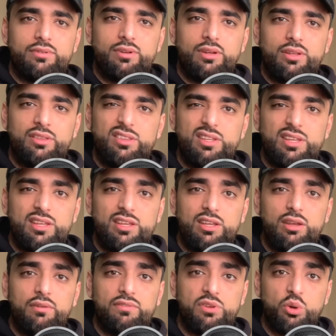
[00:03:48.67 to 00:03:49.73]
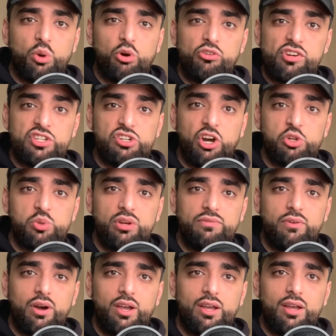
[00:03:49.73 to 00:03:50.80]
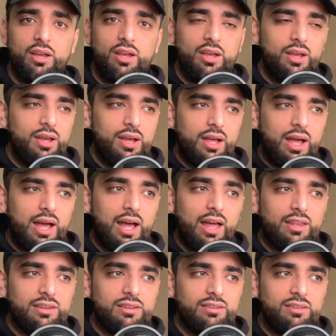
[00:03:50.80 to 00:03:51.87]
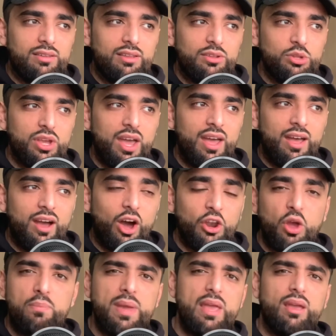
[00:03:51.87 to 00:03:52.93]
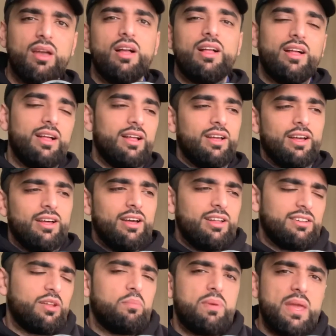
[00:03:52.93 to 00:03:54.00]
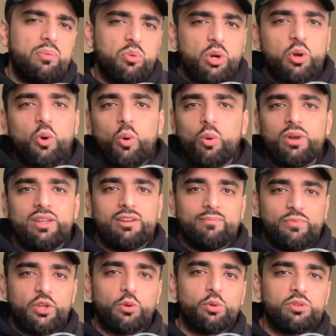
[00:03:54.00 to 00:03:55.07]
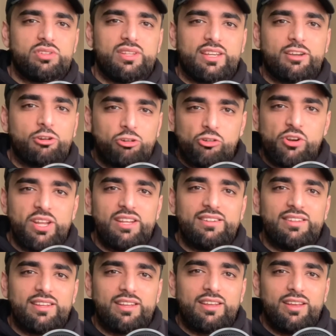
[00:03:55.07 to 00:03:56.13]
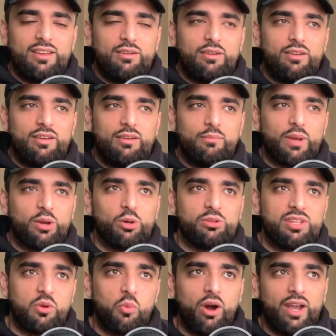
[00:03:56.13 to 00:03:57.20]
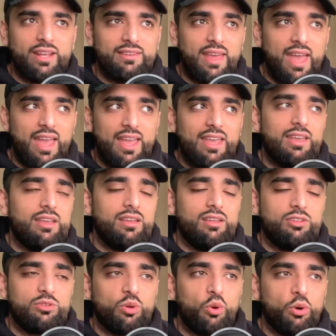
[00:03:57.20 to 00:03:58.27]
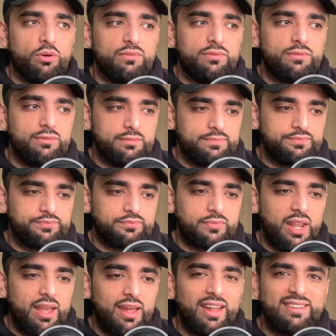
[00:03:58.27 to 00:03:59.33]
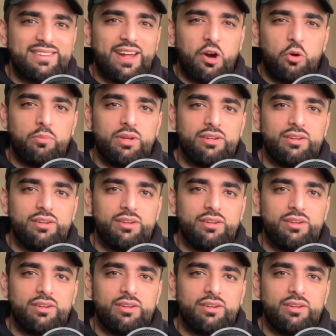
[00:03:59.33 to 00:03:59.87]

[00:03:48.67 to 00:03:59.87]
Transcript: the Fury Joshua fight. And yeah, I know people are calling Usyk greedy because he wanted a sort of a settlement